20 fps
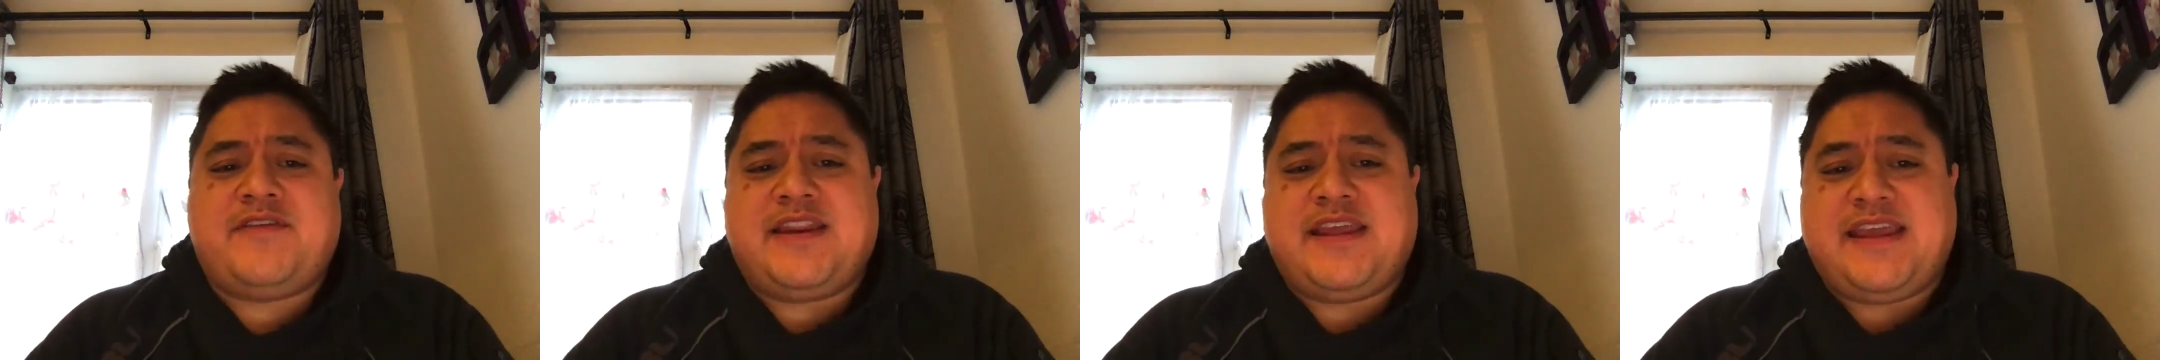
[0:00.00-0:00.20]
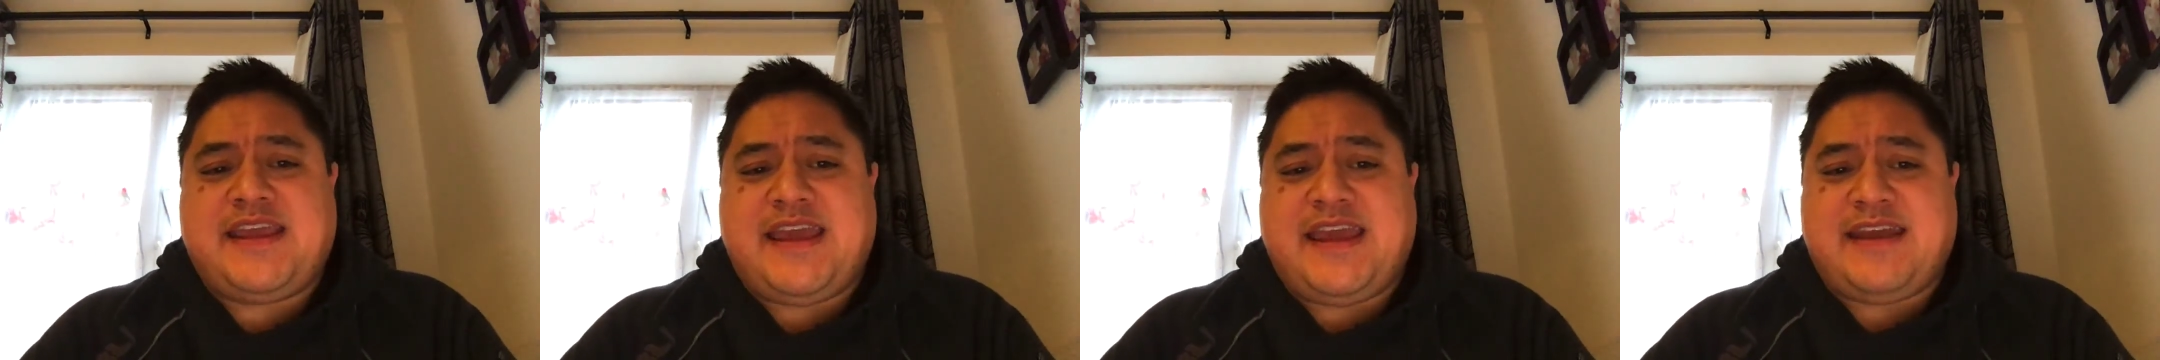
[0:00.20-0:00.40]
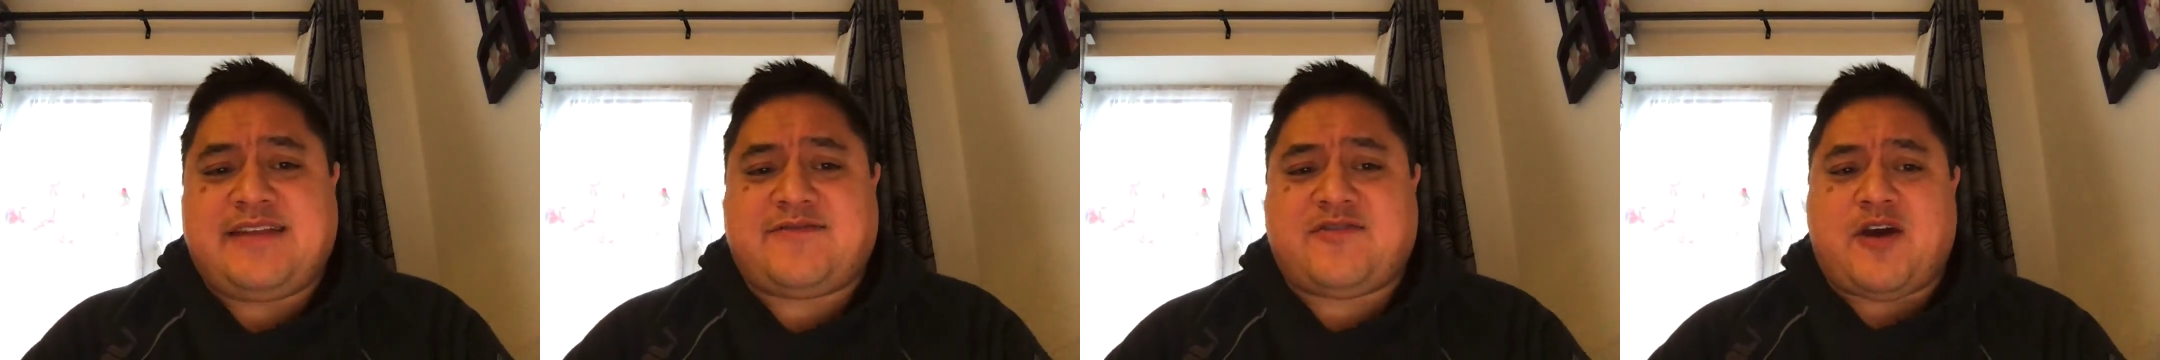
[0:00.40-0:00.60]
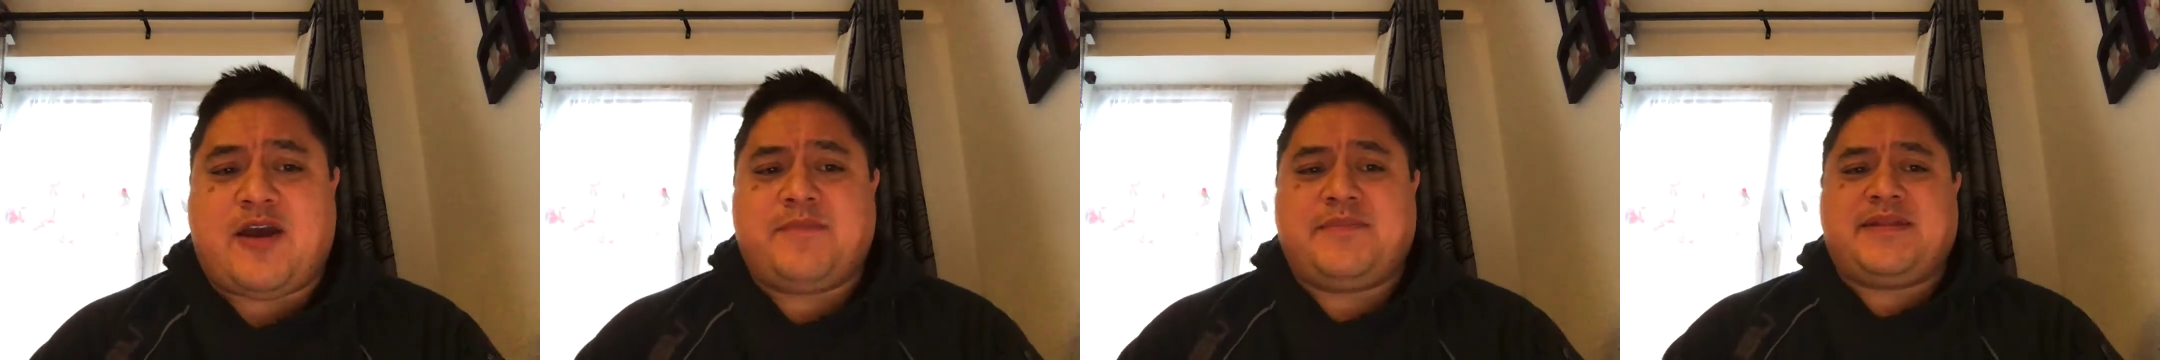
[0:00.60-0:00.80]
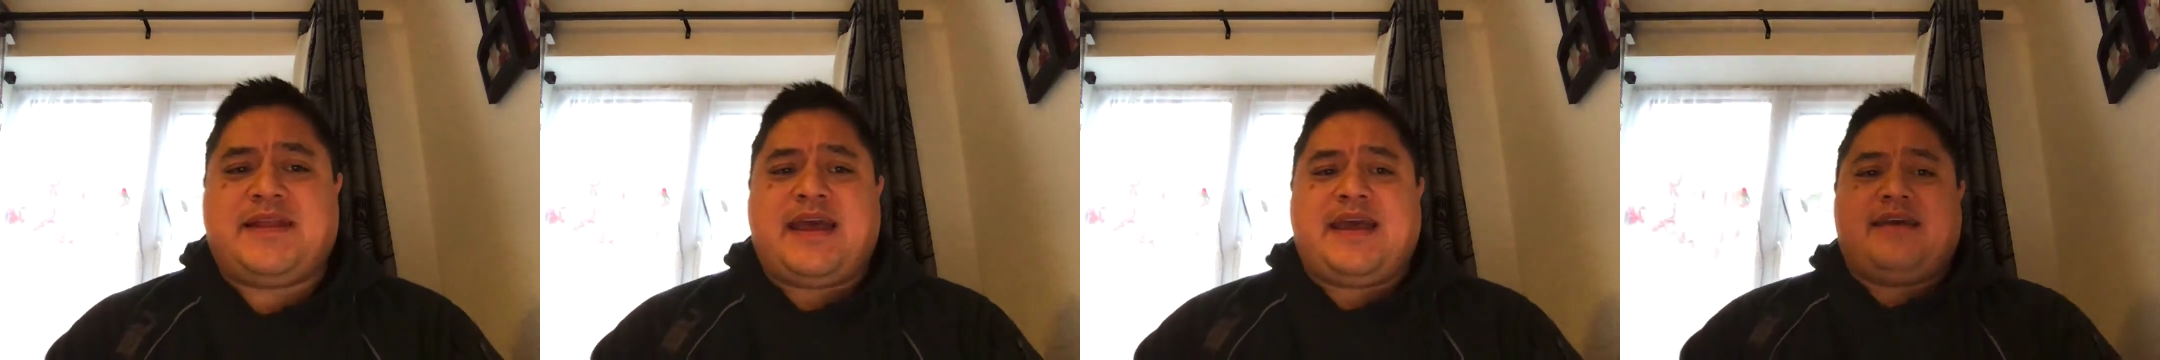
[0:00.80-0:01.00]
in a year
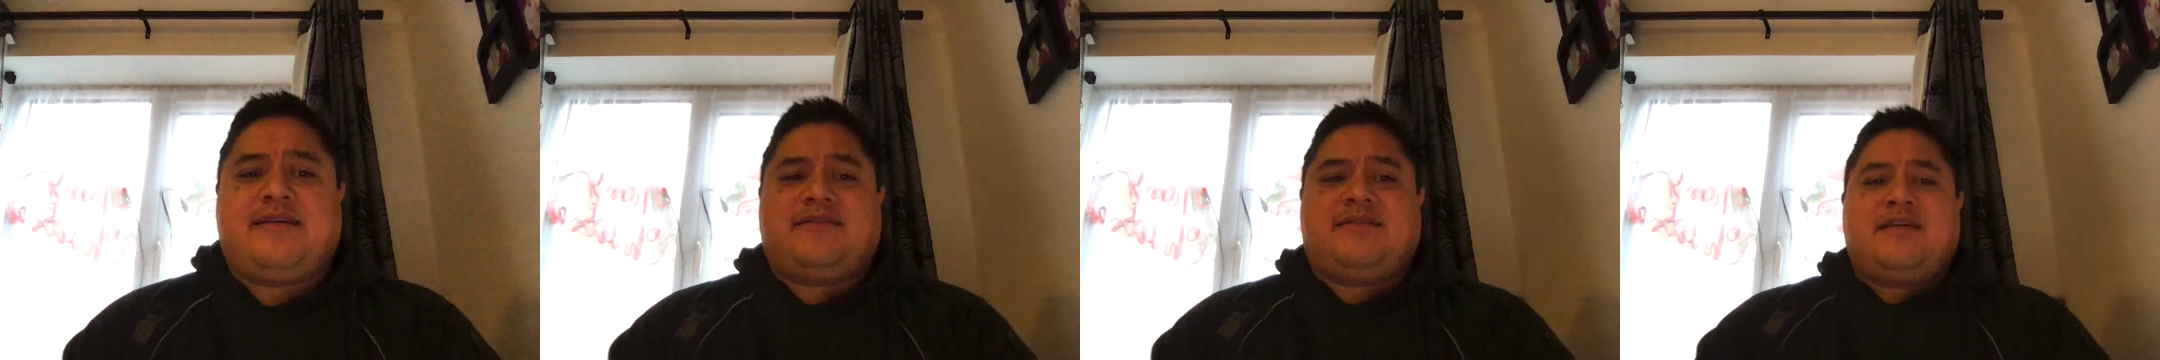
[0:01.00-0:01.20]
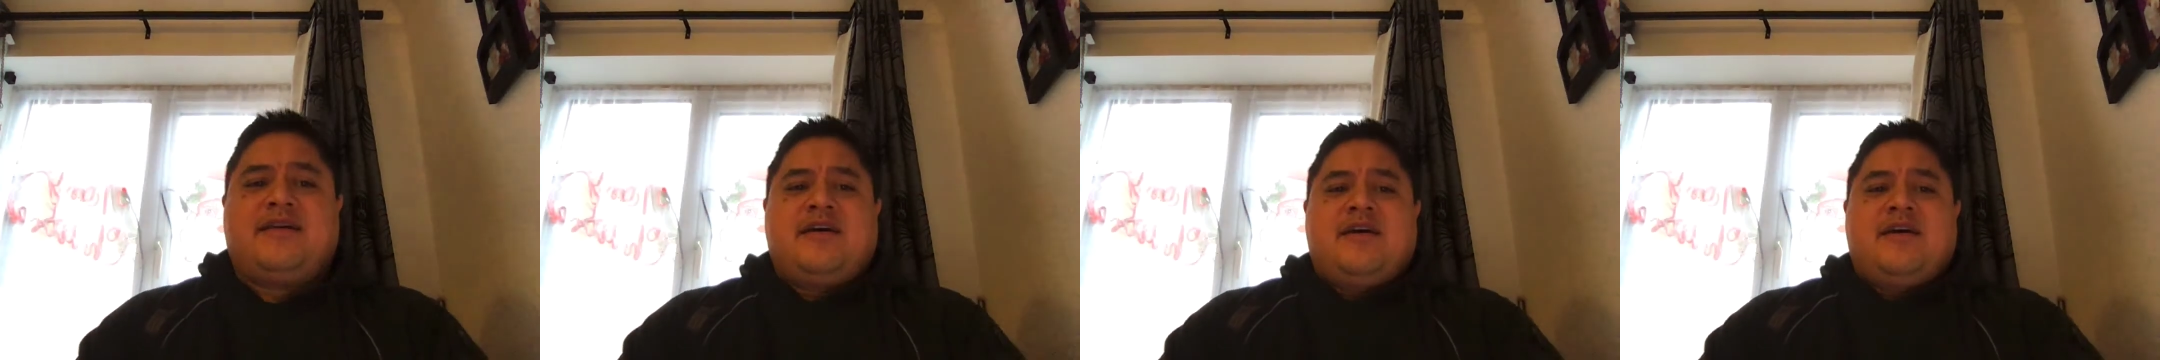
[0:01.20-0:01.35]
type days.